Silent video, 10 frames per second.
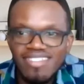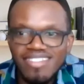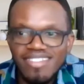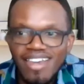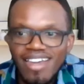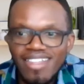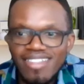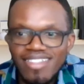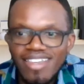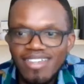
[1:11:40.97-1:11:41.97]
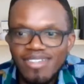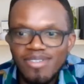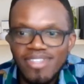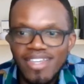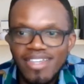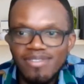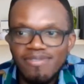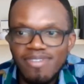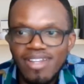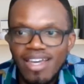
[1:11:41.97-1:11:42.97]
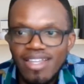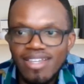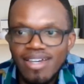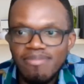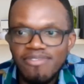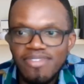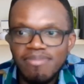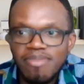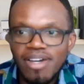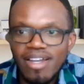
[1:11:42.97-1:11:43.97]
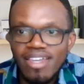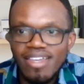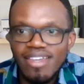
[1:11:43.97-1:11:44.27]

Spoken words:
Yeah, thank you for that feedback.